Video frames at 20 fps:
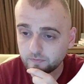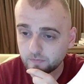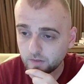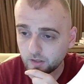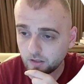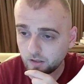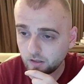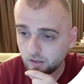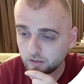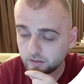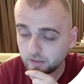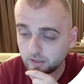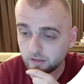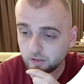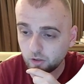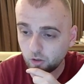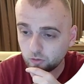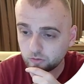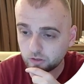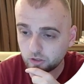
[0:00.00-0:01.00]
that the
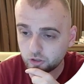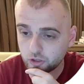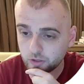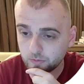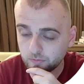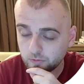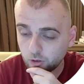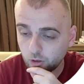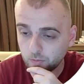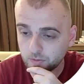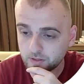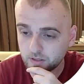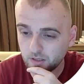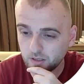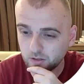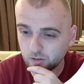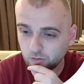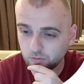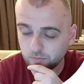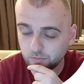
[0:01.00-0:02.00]
ownership drops a
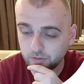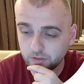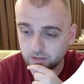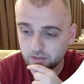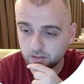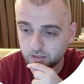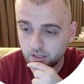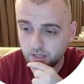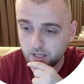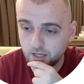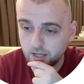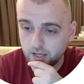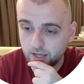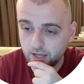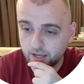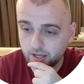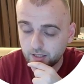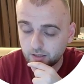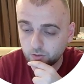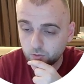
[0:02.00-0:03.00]
little bit,
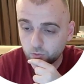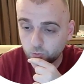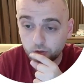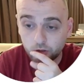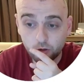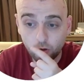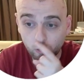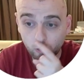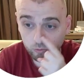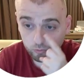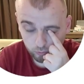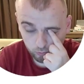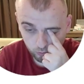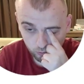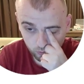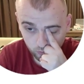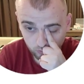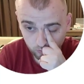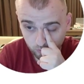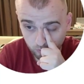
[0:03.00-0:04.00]
and we go
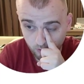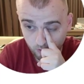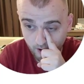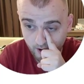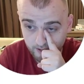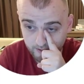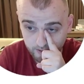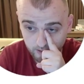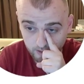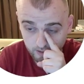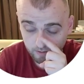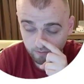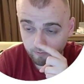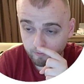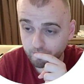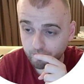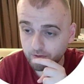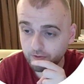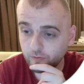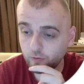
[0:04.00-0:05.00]
to Isaac,
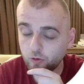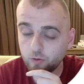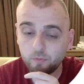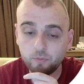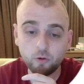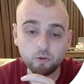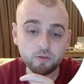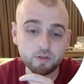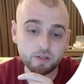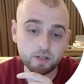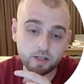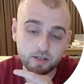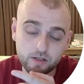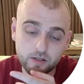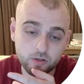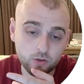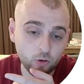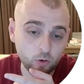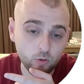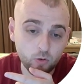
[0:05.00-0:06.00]
54.6.
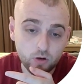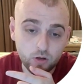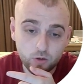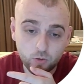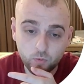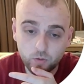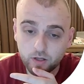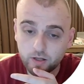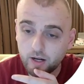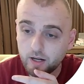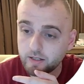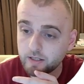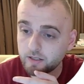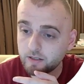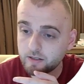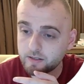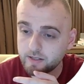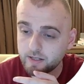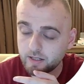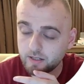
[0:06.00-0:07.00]
So we are adding a
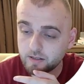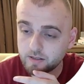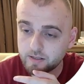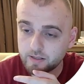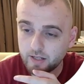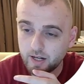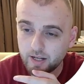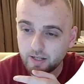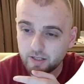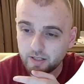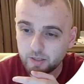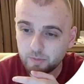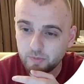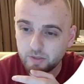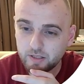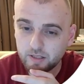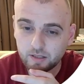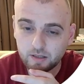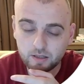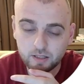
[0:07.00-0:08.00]
second striker
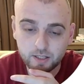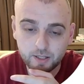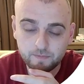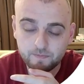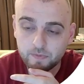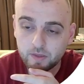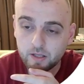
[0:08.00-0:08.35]
immediately.